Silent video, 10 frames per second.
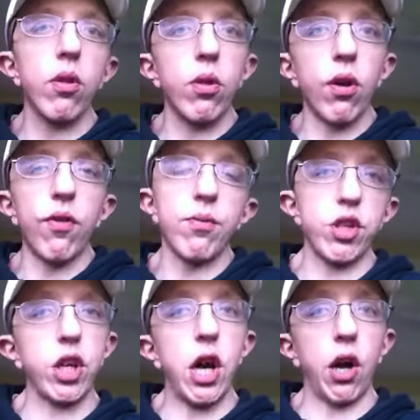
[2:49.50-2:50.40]
They're from
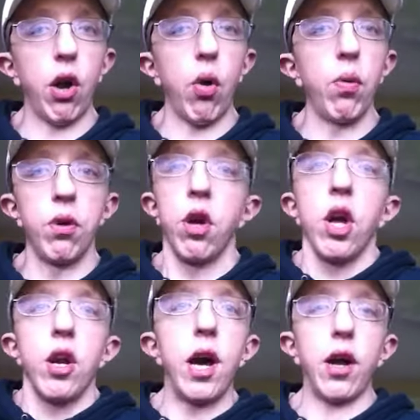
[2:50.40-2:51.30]
Chicago,
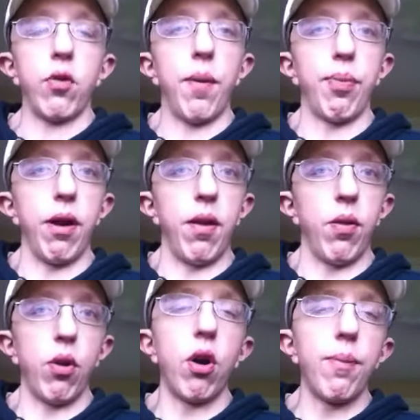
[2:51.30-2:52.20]
not Great
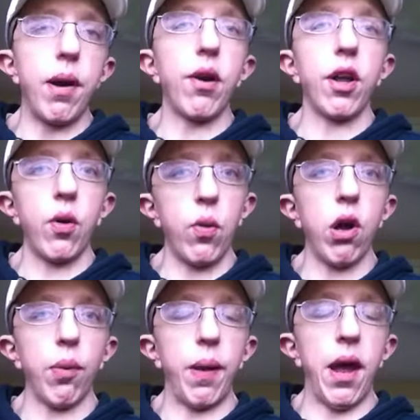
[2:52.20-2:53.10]
Britain. They're an American
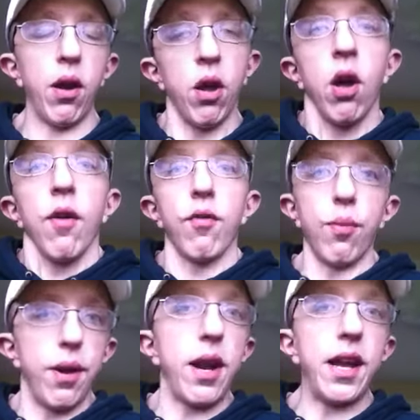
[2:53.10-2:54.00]
rock band
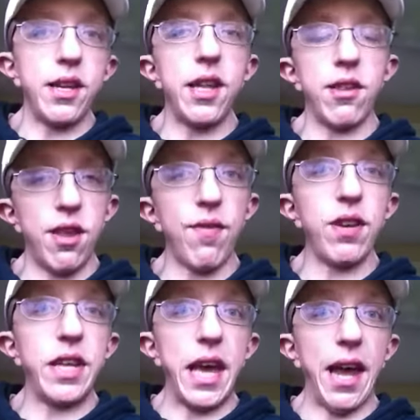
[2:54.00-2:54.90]
formed in
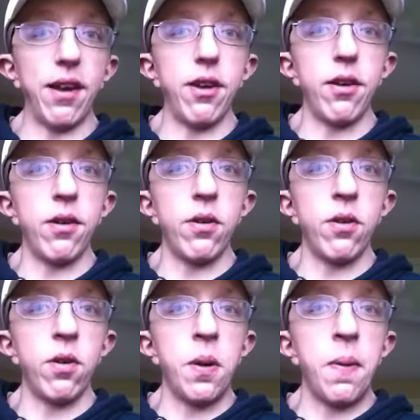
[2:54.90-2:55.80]
1978.
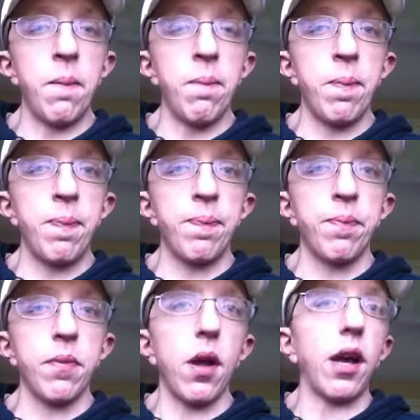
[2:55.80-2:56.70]

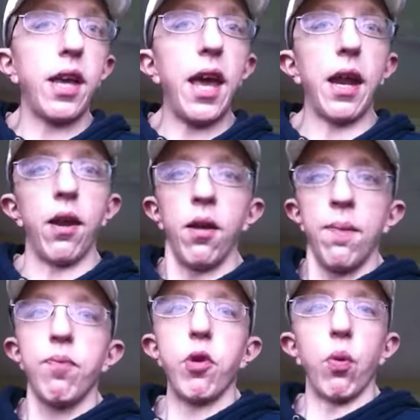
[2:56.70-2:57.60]
Again,
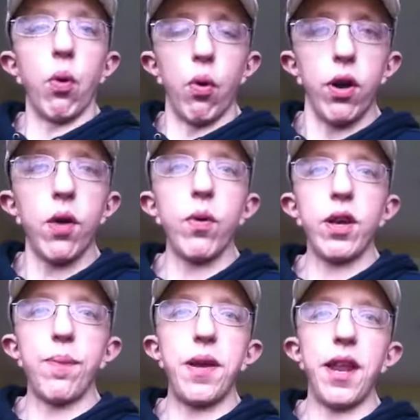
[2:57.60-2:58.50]
you were already on
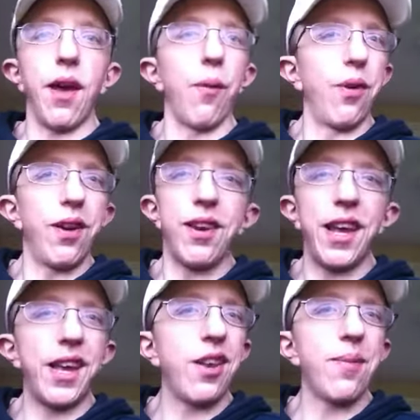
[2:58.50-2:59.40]
Wikipedia. Wouldn't have
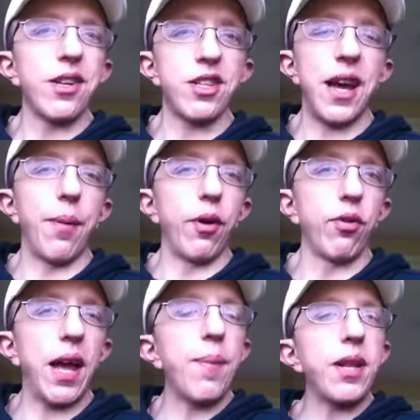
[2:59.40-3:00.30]
taken you much time. A little
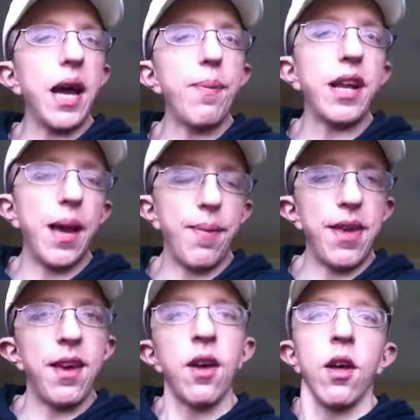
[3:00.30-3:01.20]
typey, typey, typey.